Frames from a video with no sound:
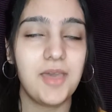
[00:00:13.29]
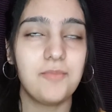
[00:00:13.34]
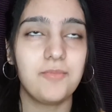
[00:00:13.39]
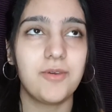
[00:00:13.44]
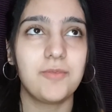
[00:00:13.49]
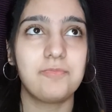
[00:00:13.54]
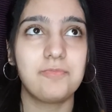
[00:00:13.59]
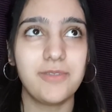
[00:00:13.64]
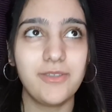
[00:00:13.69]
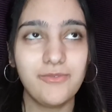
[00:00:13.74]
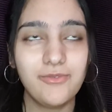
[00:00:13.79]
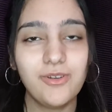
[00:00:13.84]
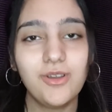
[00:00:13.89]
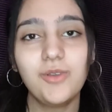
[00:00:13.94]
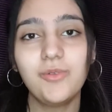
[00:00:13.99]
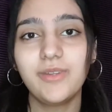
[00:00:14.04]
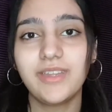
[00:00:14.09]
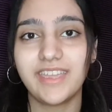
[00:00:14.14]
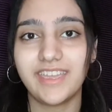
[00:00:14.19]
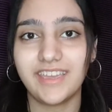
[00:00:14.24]
But
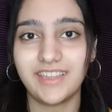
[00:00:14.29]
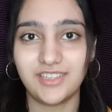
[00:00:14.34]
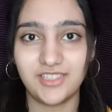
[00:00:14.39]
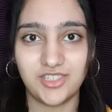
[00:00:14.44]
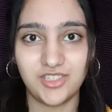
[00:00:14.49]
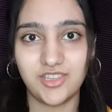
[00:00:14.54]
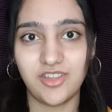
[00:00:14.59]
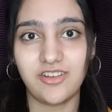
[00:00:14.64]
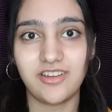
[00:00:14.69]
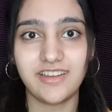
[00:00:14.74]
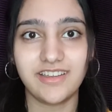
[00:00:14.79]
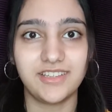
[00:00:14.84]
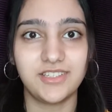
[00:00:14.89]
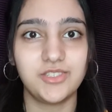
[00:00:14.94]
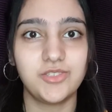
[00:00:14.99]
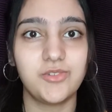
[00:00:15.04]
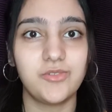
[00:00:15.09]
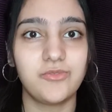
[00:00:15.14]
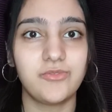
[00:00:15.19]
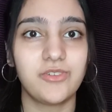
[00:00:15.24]
before we get started,
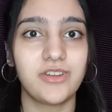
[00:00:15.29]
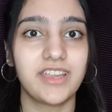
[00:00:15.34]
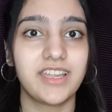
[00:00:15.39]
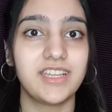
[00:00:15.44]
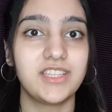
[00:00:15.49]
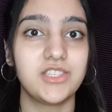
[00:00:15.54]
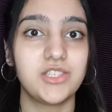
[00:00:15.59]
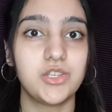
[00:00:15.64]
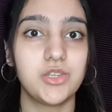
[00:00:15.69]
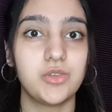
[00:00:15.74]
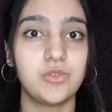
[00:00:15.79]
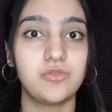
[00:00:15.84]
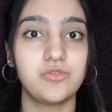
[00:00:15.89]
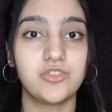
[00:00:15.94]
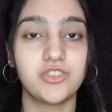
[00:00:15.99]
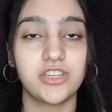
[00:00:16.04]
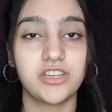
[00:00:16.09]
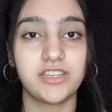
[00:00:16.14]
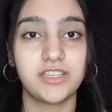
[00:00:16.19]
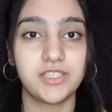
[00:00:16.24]
don't forget to
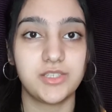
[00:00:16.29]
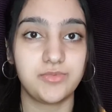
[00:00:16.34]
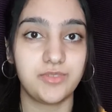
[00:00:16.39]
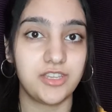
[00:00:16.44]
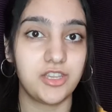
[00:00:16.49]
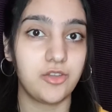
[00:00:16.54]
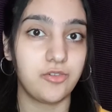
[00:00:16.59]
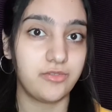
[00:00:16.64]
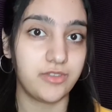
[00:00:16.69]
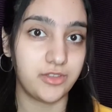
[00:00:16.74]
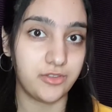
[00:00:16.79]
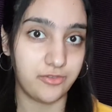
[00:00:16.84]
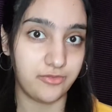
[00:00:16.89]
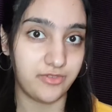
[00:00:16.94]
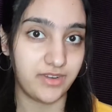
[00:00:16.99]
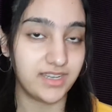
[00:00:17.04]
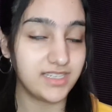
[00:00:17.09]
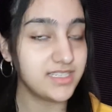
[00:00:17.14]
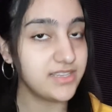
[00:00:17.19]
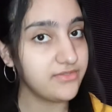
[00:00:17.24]
share this video with your
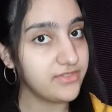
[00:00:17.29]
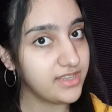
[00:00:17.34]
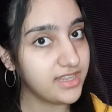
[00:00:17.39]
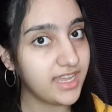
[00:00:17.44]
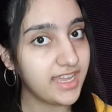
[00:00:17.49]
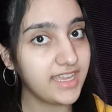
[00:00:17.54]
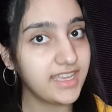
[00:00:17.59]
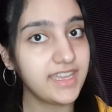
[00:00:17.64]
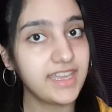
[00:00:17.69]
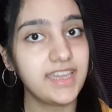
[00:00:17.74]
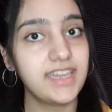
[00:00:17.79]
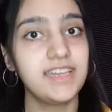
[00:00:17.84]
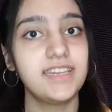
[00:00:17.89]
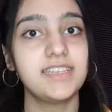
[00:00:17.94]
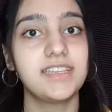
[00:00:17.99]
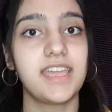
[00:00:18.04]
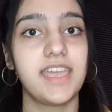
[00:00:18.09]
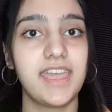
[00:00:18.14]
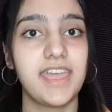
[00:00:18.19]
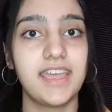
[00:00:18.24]
friends if you like it,
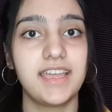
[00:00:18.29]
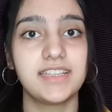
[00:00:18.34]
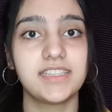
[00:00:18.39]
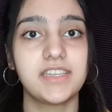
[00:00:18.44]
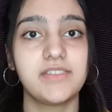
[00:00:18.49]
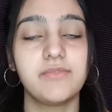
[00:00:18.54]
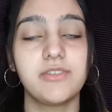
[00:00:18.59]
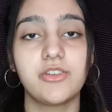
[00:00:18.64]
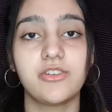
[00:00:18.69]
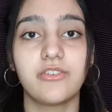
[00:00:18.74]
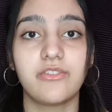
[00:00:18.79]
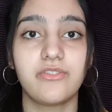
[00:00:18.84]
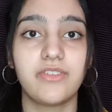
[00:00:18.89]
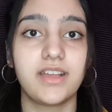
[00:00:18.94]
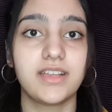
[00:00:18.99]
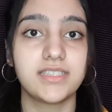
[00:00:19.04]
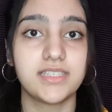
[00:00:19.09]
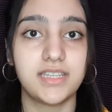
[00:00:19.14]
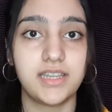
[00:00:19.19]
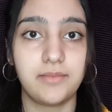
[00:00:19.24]
and give me your
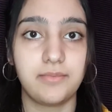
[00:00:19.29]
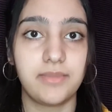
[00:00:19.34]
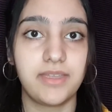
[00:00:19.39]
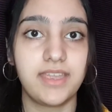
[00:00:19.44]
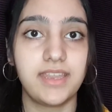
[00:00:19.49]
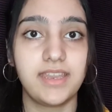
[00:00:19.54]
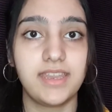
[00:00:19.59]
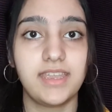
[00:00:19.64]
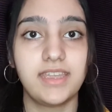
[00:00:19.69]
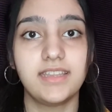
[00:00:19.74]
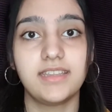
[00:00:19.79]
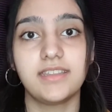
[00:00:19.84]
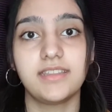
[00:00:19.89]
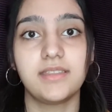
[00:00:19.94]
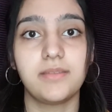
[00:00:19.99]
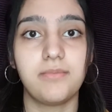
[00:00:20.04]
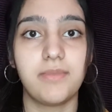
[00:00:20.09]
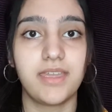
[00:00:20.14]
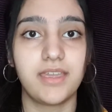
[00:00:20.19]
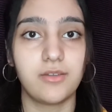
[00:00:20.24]
thoughts and opinion on the
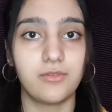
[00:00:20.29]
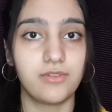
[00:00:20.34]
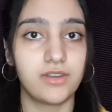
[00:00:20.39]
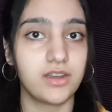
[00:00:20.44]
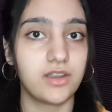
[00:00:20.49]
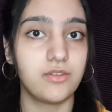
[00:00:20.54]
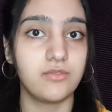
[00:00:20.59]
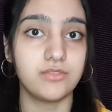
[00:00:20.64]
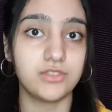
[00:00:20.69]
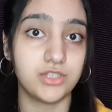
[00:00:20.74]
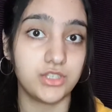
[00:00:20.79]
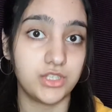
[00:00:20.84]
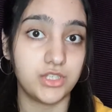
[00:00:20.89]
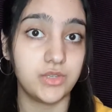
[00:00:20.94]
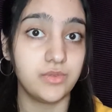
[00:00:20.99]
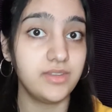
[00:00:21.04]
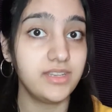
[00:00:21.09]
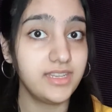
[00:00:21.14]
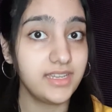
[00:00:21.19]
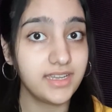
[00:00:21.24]
makeup we're going to
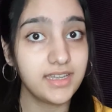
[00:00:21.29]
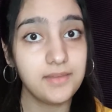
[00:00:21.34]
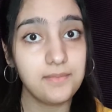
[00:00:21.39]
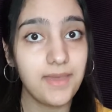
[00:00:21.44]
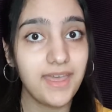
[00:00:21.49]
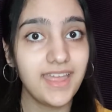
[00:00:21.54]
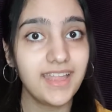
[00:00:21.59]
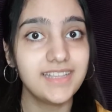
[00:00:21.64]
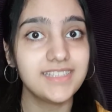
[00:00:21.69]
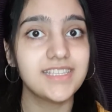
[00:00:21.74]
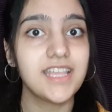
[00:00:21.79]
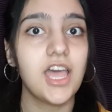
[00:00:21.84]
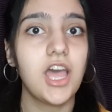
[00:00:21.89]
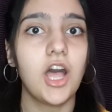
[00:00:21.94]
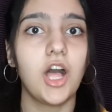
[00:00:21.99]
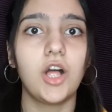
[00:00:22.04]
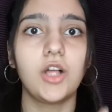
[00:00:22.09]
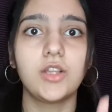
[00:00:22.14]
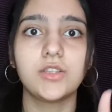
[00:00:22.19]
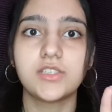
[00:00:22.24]
do in the comments.
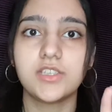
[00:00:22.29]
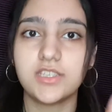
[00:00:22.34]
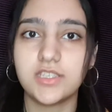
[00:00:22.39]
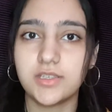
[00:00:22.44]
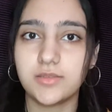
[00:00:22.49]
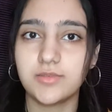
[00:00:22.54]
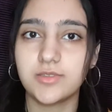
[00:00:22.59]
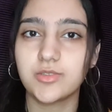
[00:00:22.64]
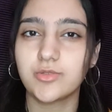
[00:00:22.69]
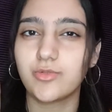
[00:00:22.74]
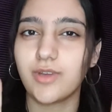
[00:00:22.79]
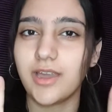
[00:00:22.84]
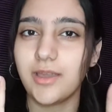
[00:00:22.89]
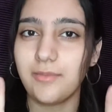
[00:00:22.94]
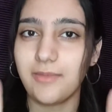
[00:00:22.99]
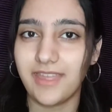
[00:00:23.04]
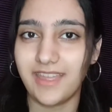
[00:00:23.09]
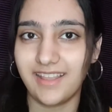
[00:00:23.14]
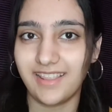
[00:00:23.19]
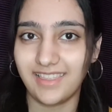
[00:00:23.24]
Also subscribe
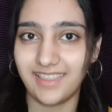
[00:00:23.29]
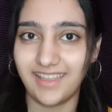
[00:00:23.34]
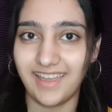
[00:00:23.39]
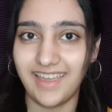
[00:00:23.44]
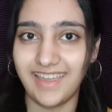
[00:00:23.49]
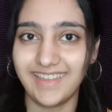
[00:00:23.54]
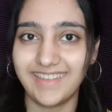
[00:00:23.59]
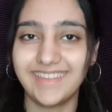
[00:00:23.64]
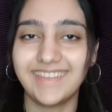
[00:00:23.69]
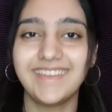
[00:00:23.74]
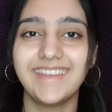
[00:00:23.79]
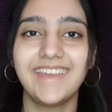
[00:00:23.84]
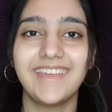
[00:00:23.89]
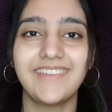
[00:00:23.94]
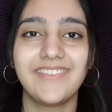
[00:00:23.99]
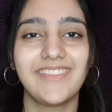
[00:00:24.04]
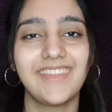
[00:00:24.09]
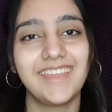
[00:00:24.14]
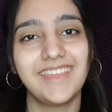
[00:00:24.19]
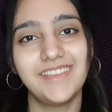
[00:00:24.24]
and like.
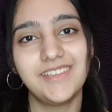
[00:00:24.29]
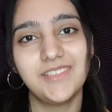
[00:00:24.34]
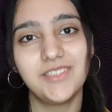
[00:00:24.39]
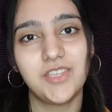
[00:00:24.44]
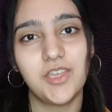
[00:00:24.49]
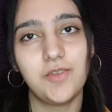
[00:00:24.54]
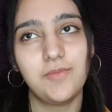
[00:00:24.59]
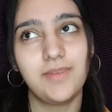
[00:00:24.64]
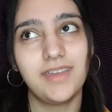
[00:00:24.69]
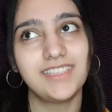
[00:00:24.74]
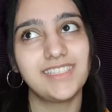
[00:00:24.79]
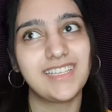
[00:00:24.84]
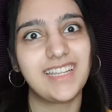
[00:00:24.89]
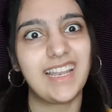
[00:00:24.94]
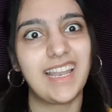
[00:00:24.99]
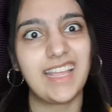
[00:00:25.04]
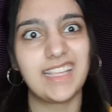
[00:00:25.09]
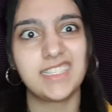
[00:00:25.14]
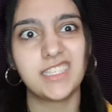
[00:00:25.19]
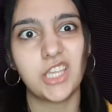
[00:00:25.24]
Thank you so much.
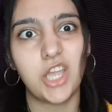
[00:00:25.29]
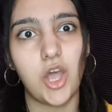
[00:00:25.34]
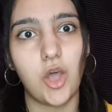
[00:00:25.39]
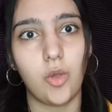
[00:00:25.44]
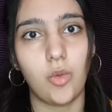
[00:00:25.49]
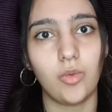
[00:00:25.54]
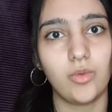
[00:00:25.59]
Let's go.